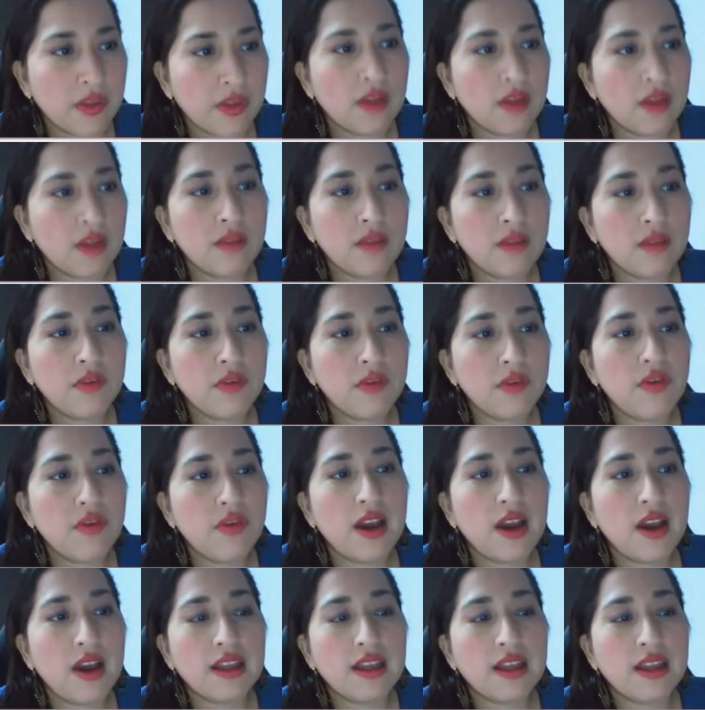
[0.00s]
Number
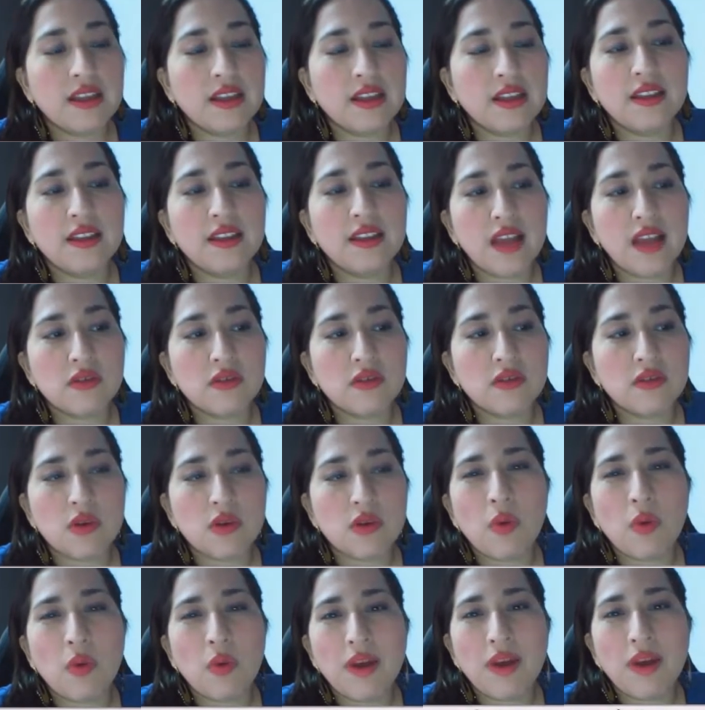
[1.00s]
five, nouns.
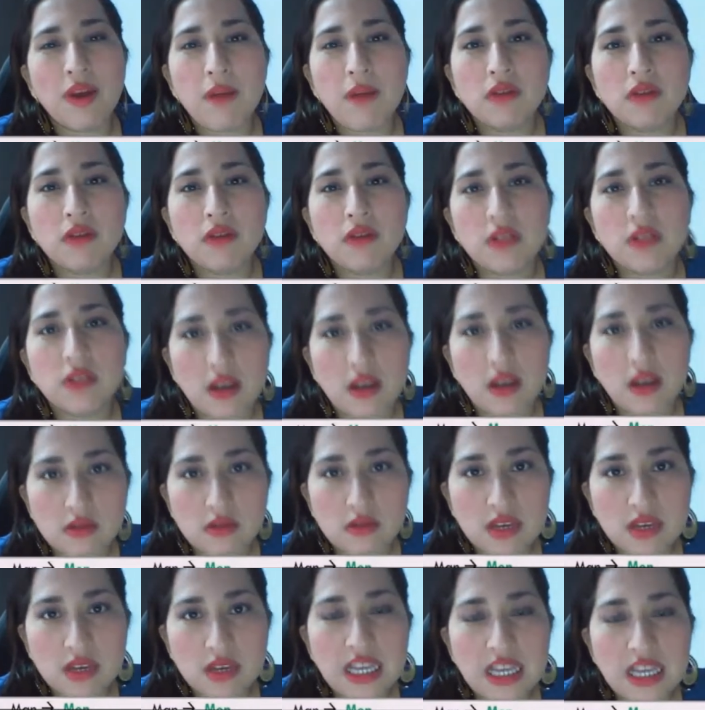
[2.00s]
What about nouns?
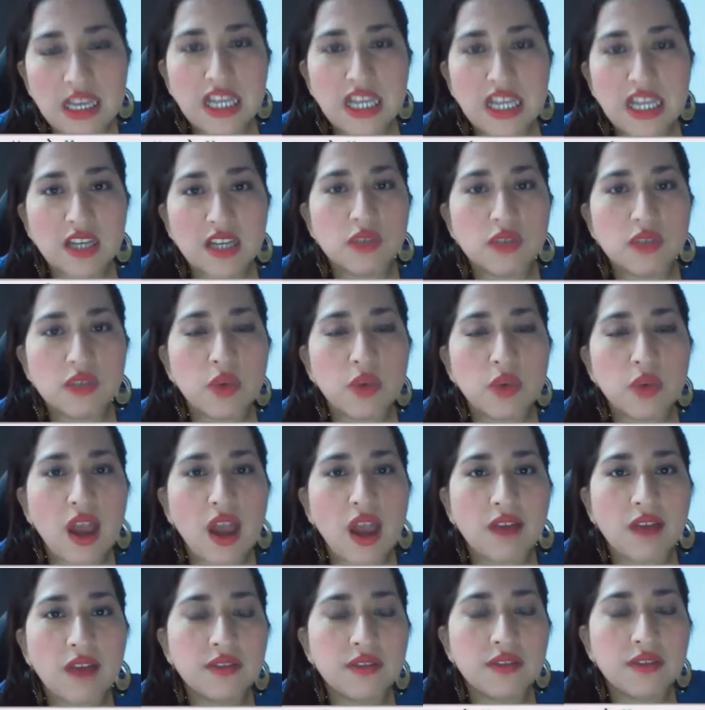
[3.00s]
In English, we
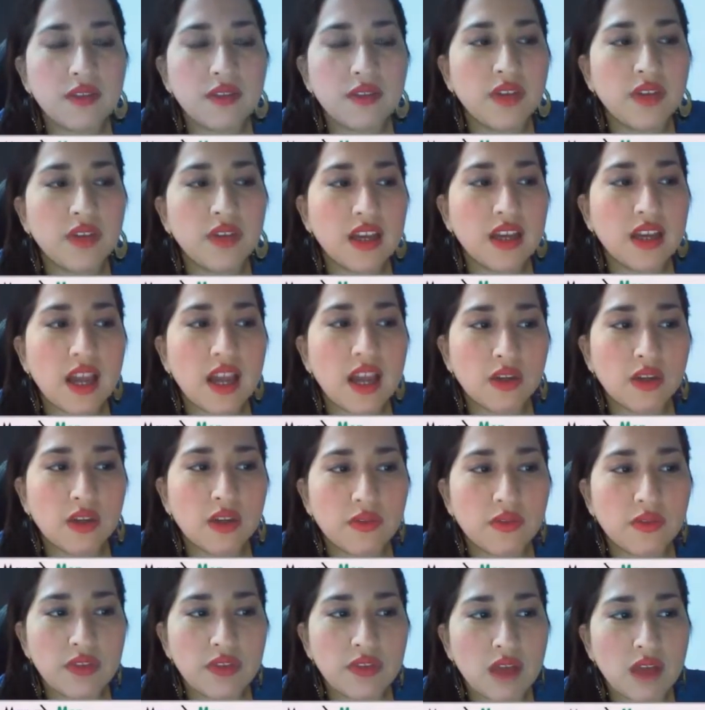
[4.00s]
have different kind
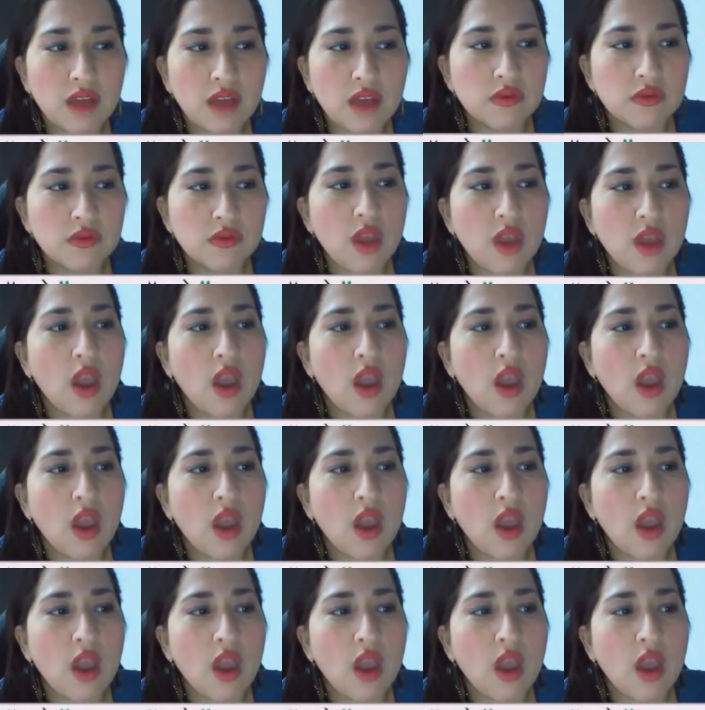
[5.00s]
of nouns.